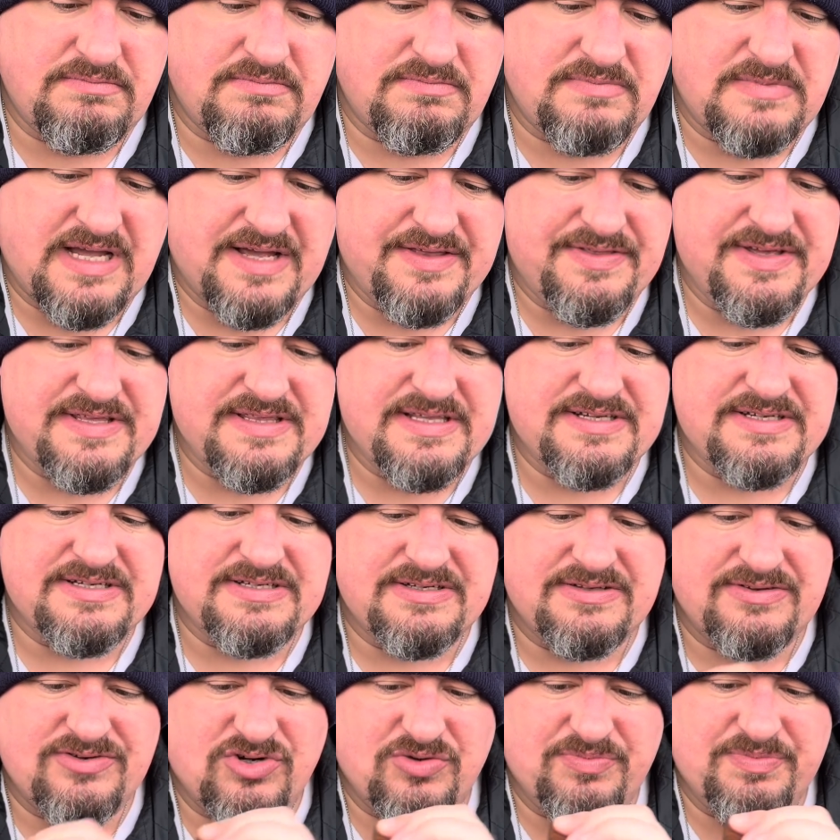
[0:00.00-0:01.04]
I think this is a
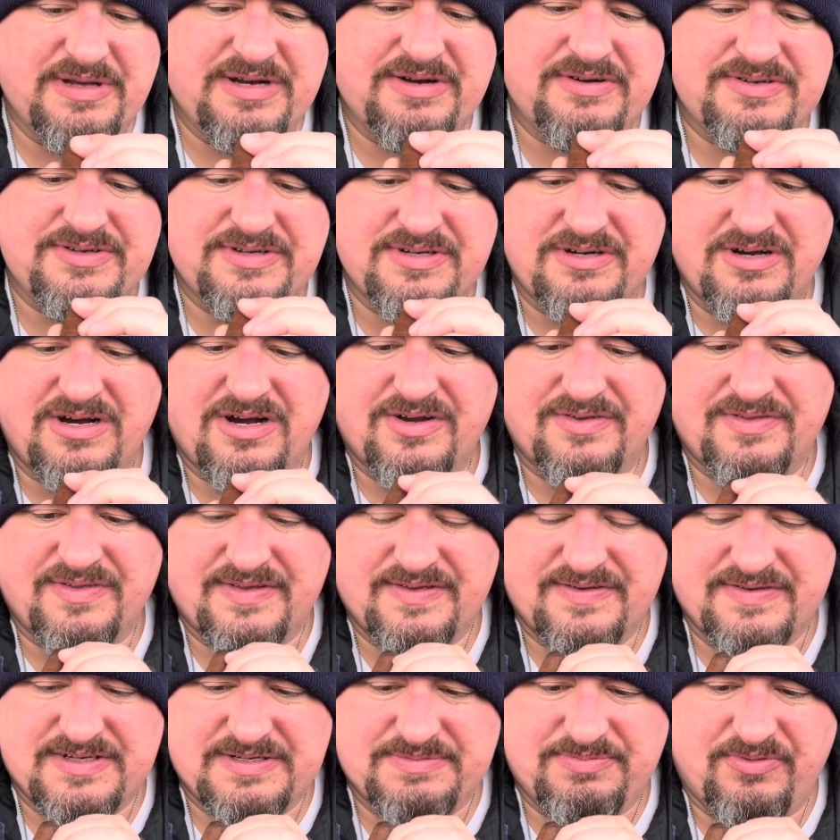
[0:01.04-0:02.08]
little better cigar than
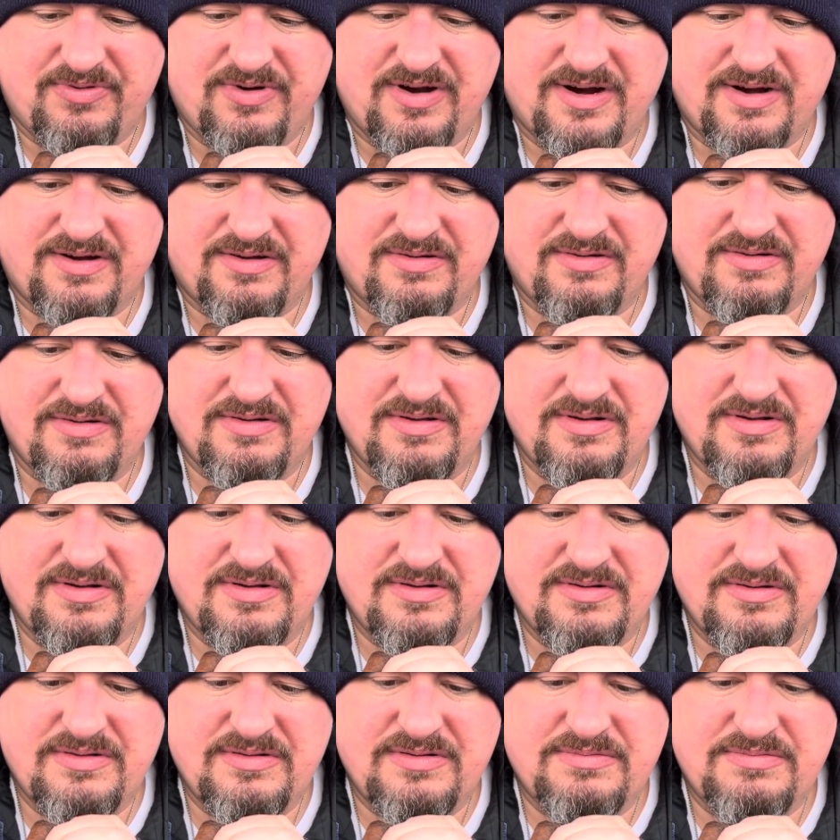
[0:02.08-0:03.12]
Inspirato,
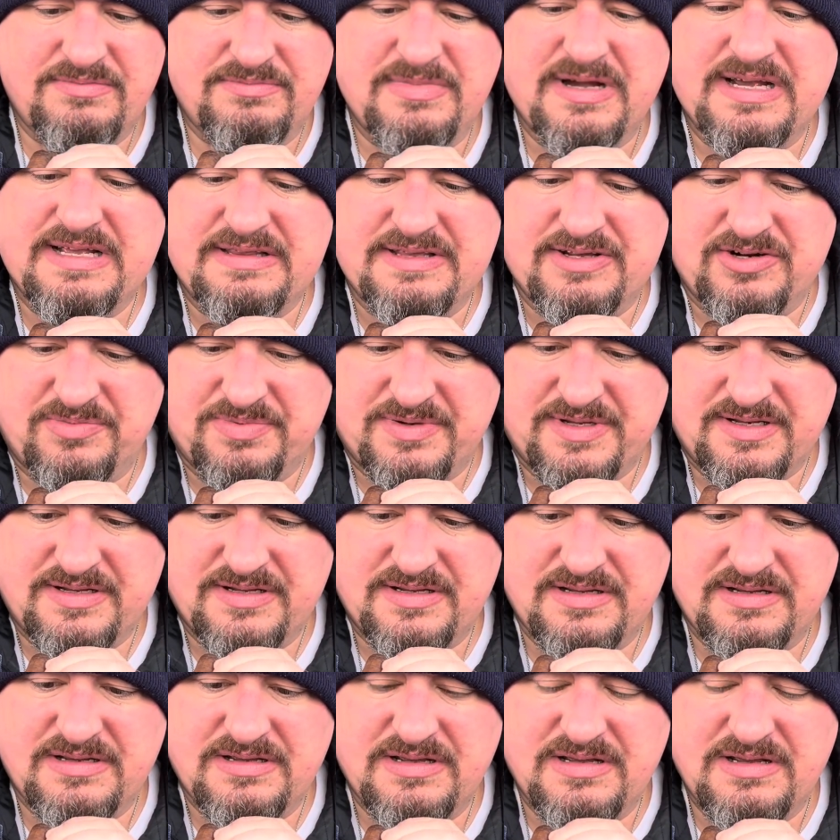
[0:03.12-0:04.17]
by a little bit.
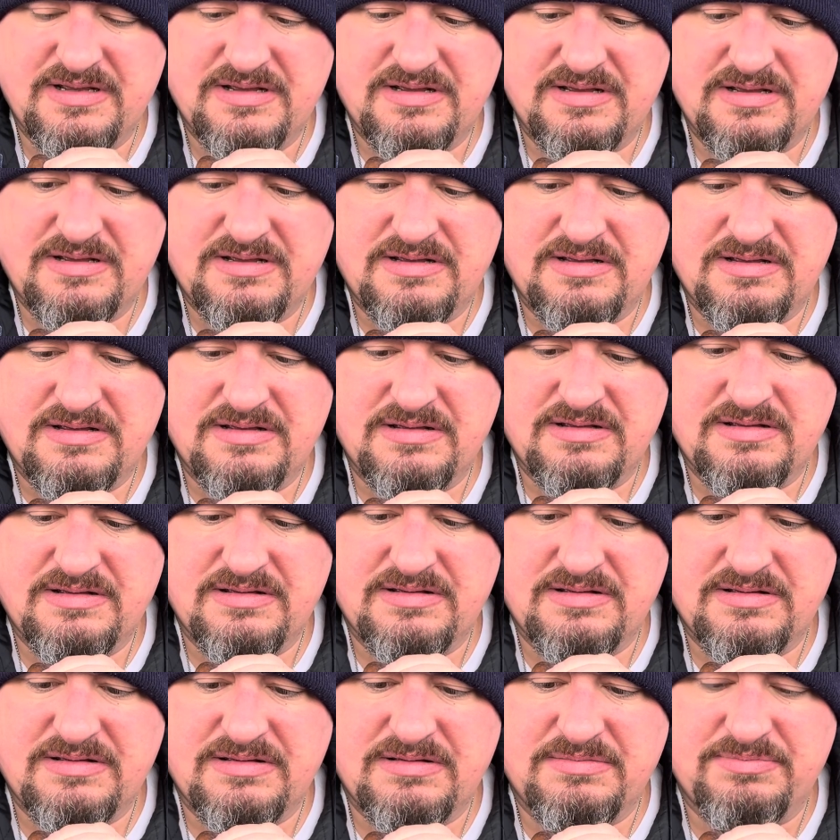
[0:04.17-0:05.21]

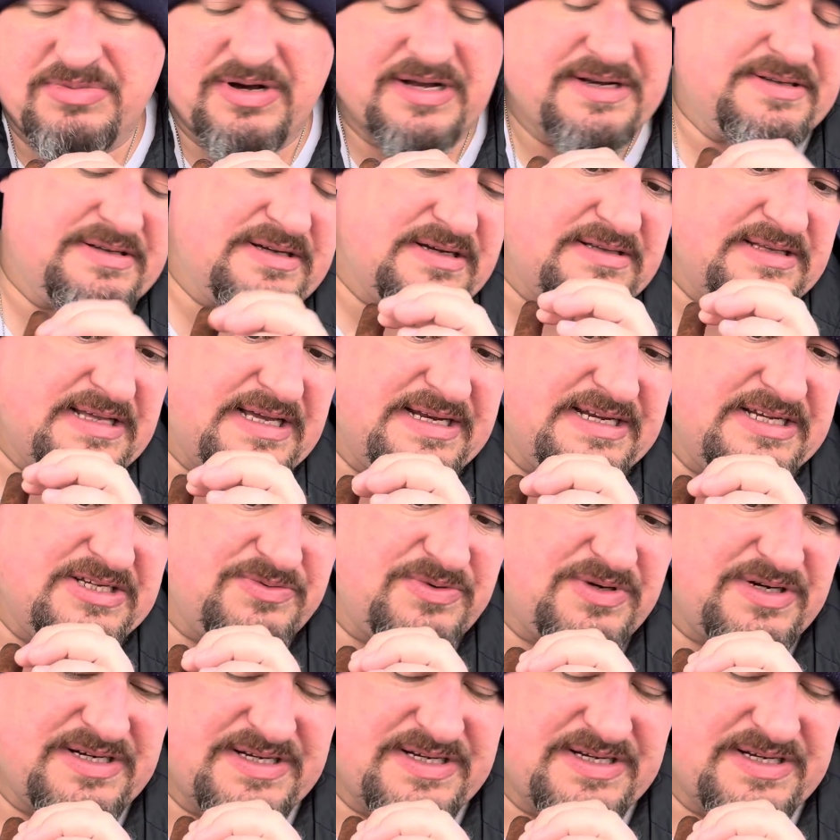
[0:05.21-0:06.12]
But that is what it